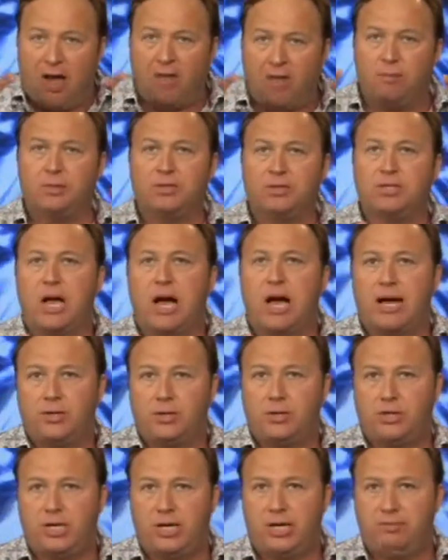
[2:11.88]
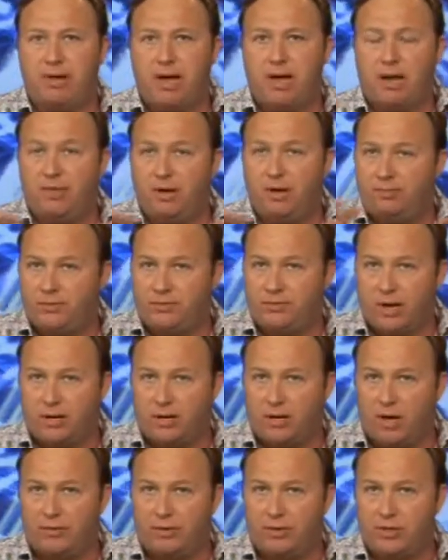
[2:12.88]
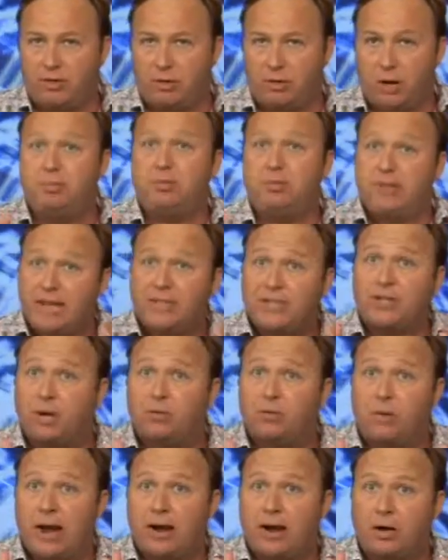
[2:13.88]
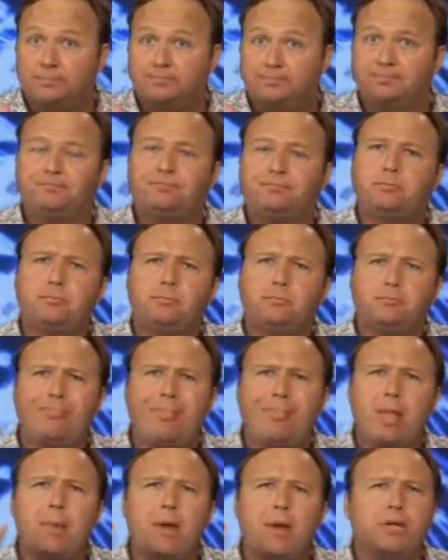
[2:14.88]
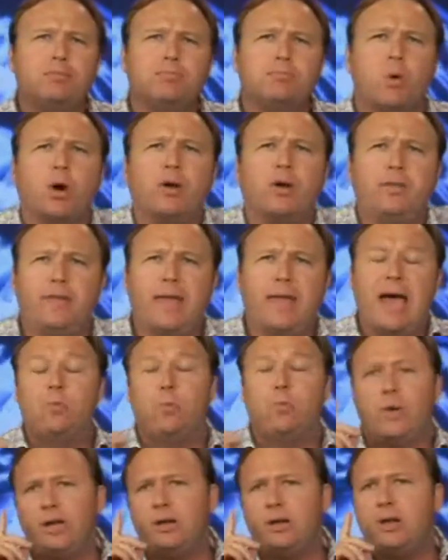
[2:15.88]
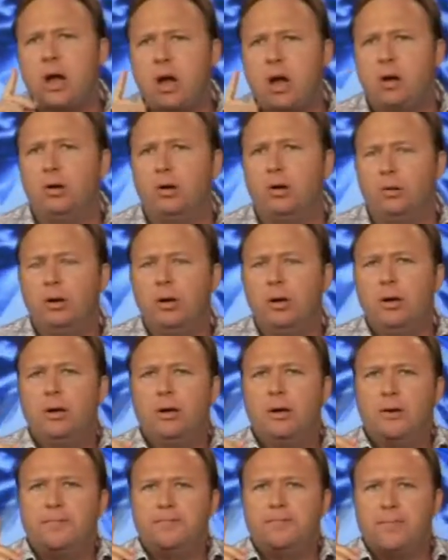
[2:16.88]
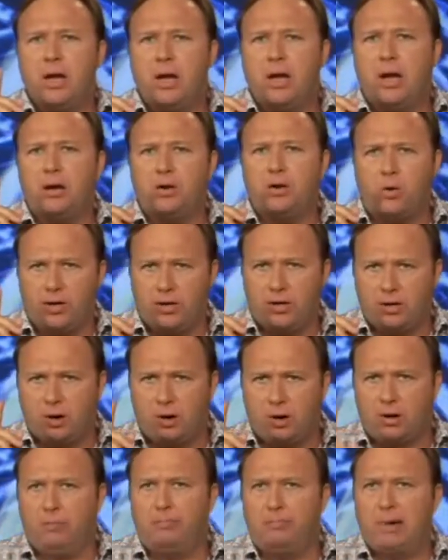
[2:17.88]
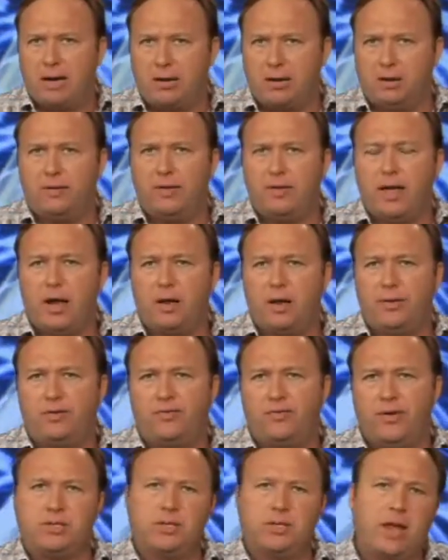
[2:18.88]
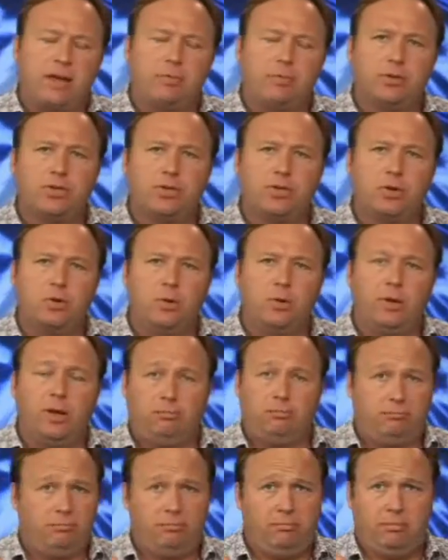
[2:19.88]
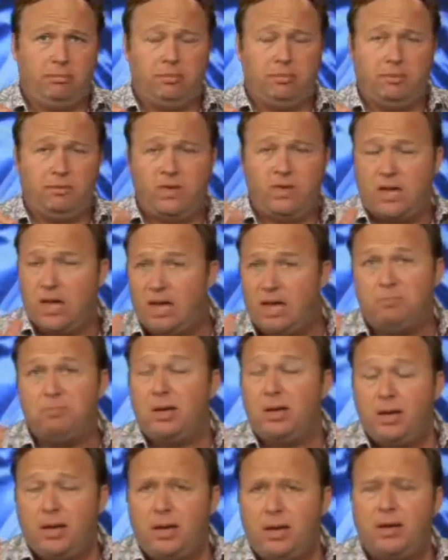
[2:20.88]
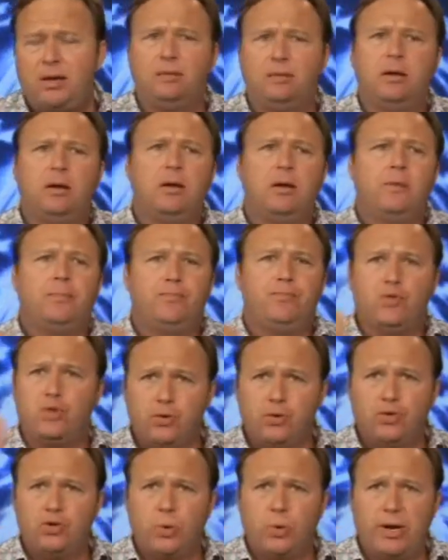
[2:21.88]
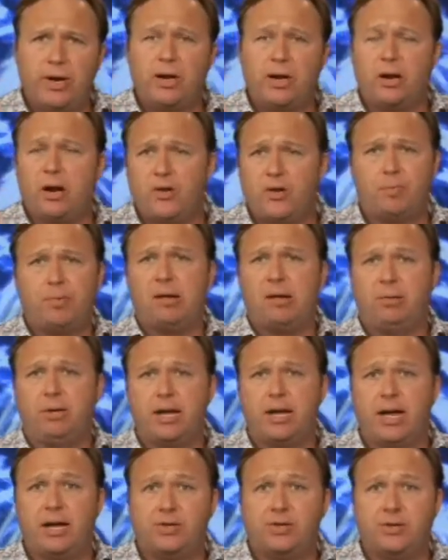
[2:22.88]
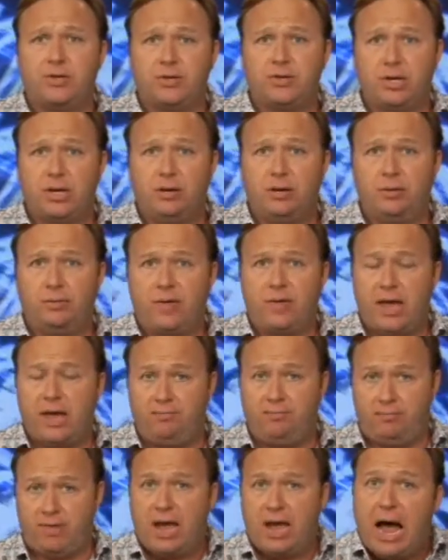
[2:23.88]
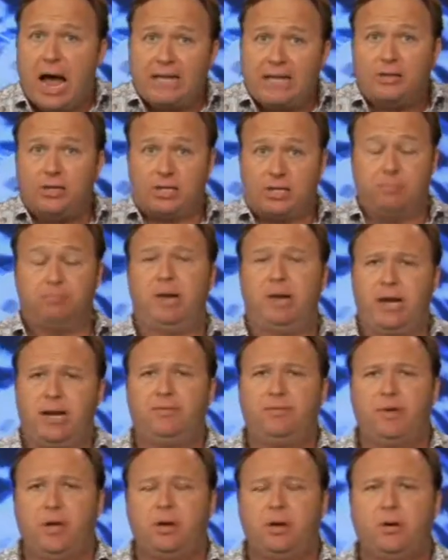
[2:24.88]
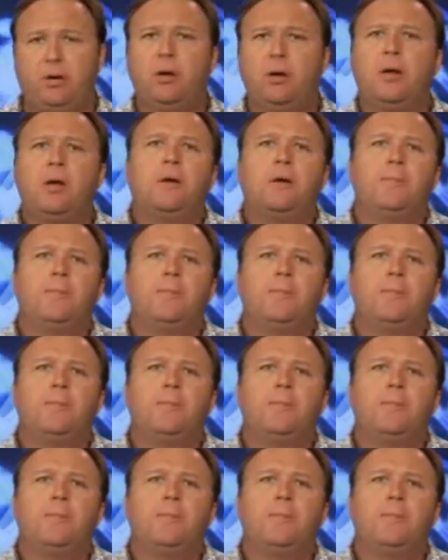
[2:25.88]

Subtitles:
how the Mossad and Shin Bet have infiltrated all these groups, that's on record. But it's more than that. We know, according to Colonel Butler, the head of the Defense Language School and the AP and Newsweek and other publications, they hide this in plain view,